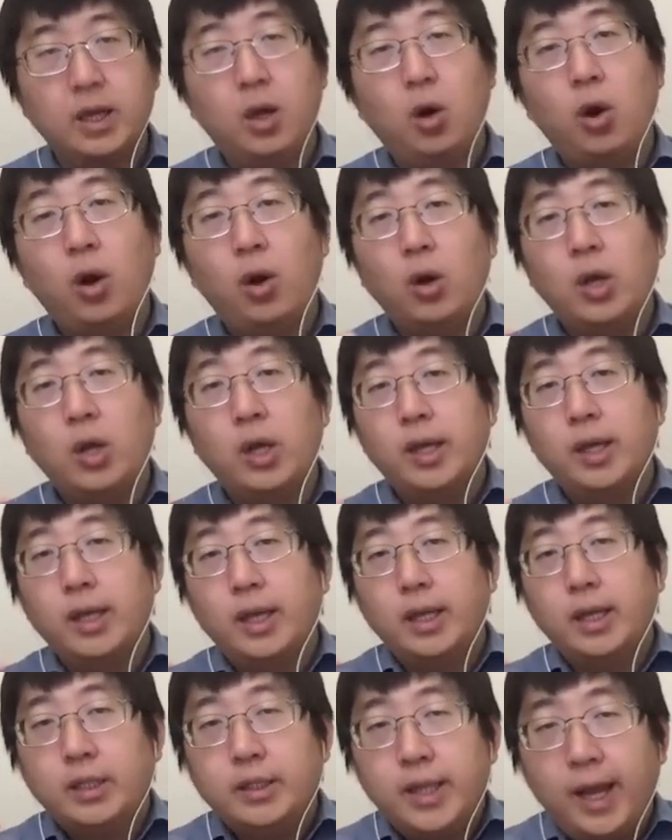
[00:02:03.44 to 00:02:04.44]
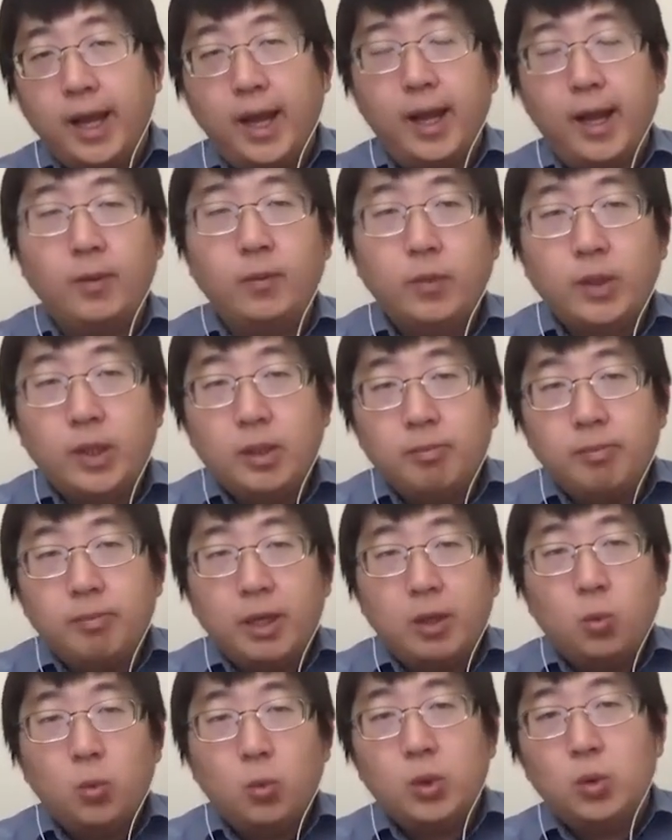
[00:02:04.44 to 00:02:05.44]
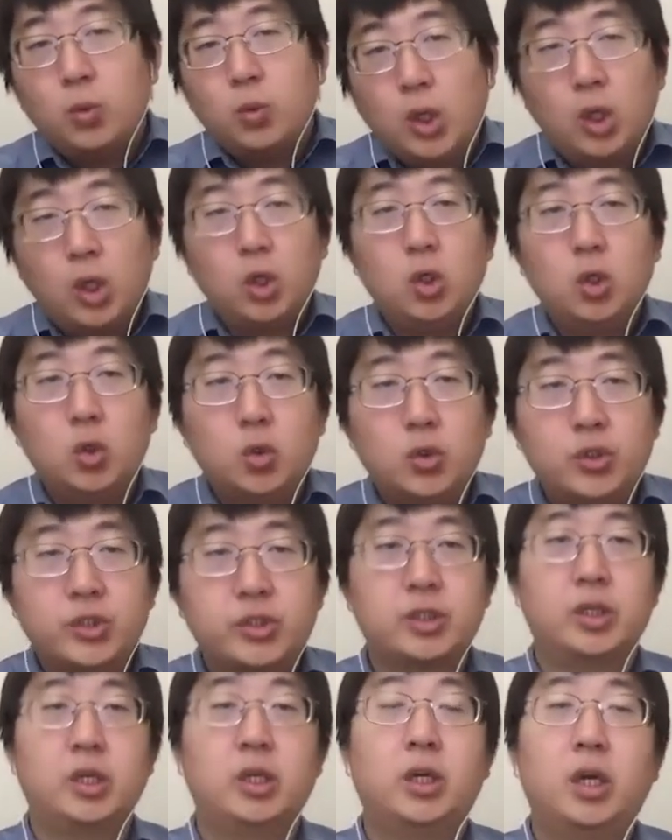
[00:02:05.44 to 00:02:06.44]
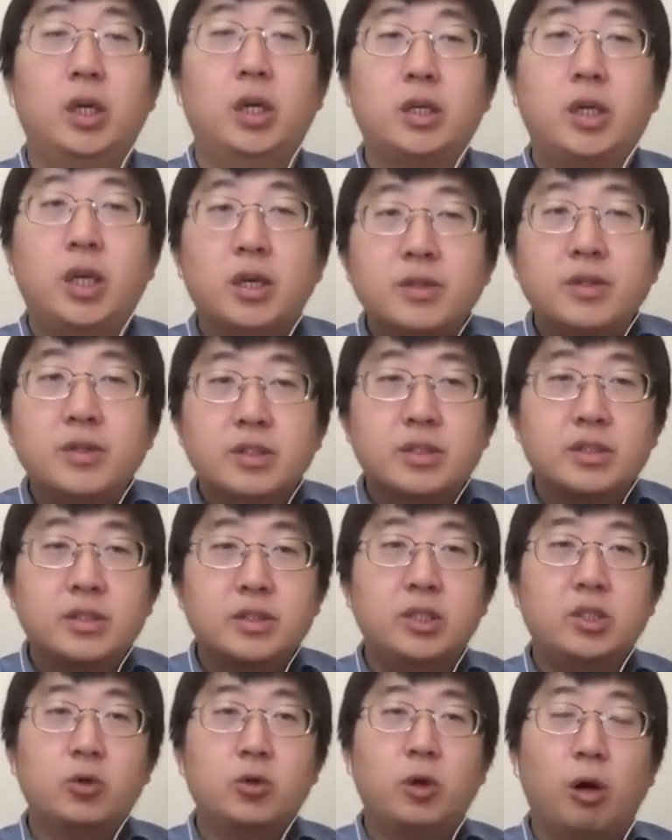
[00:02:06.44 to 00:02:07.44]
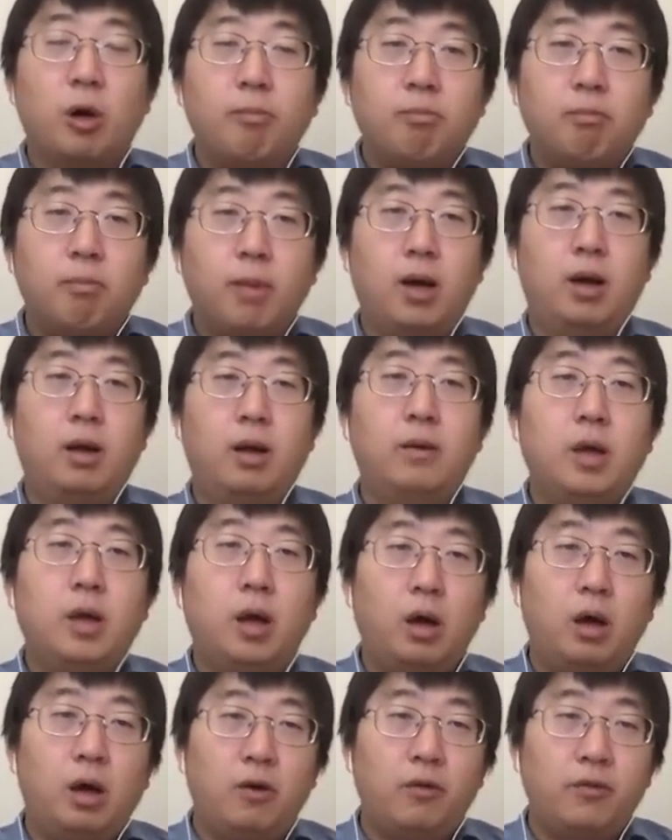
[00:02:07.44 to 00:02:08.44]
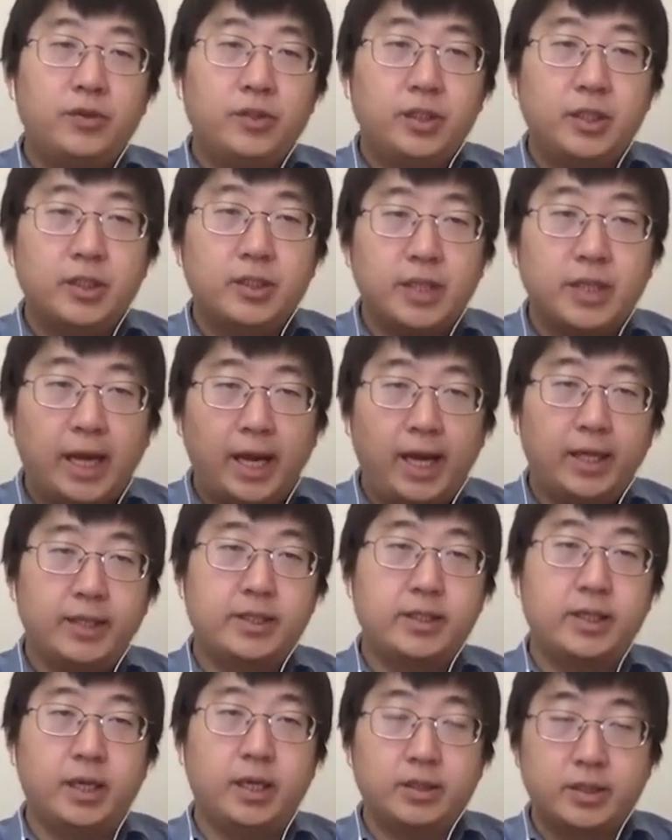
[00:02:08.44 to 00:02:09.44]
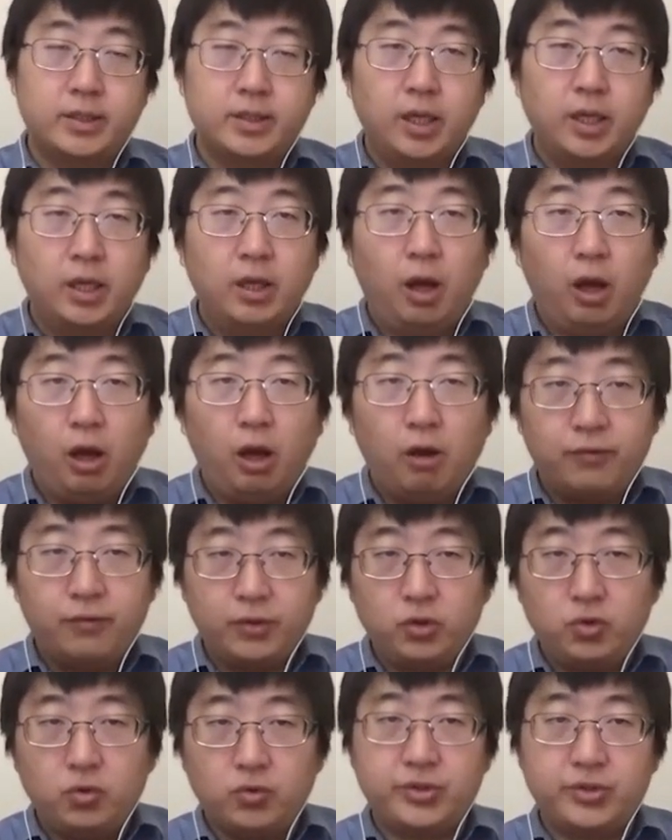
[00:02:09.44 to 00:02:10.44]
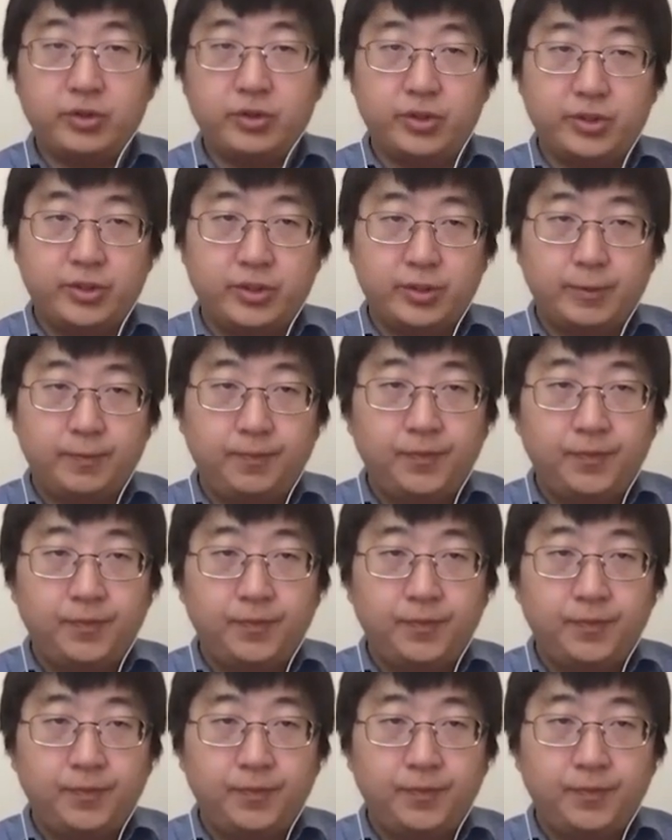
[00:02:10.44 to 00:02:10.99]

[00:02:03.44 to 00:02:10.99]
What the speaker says: well, then it will lose considerable amount of these assets of the users.